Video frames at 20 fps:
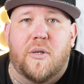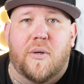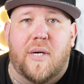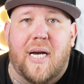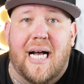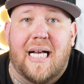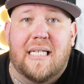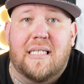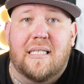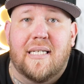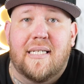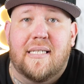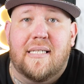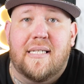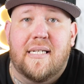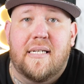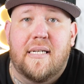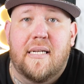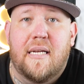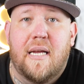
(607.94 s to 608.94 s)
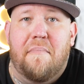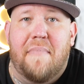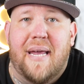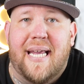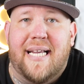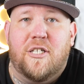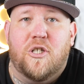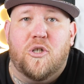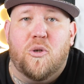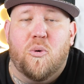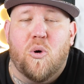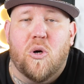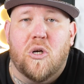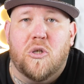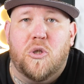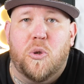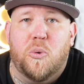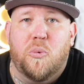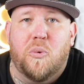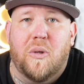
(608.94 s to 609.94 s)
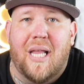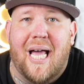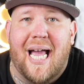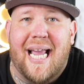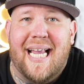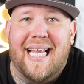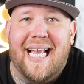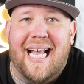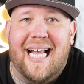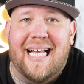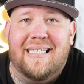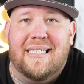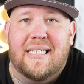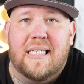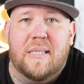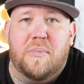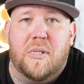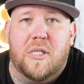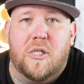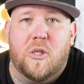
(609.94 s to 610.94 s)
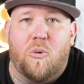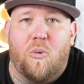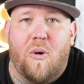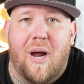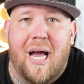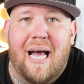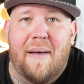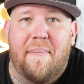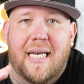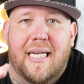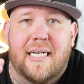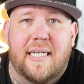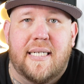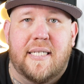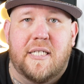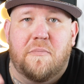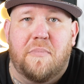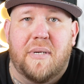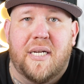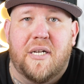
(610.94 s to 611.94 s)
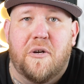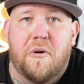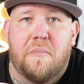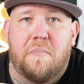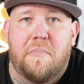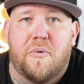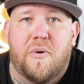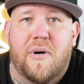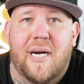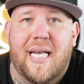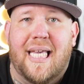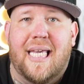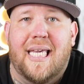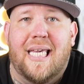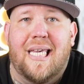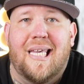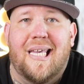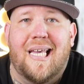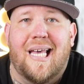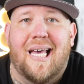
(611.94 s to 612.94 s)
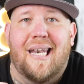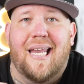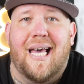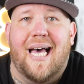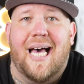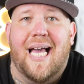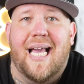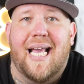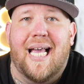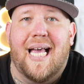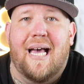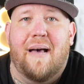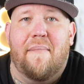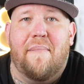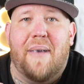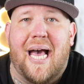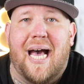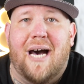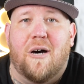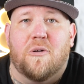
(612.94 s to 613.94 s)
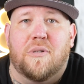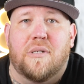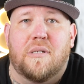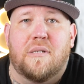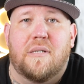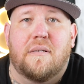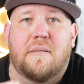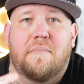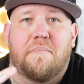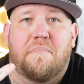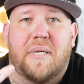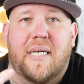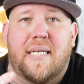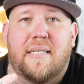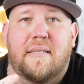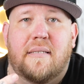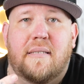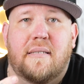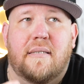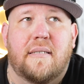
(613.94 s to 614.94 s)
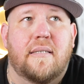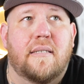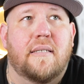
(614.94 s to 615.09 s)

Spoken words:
So guys, listen, make sure to like and subscribe. And it has been your boy E, and I am out. Peace.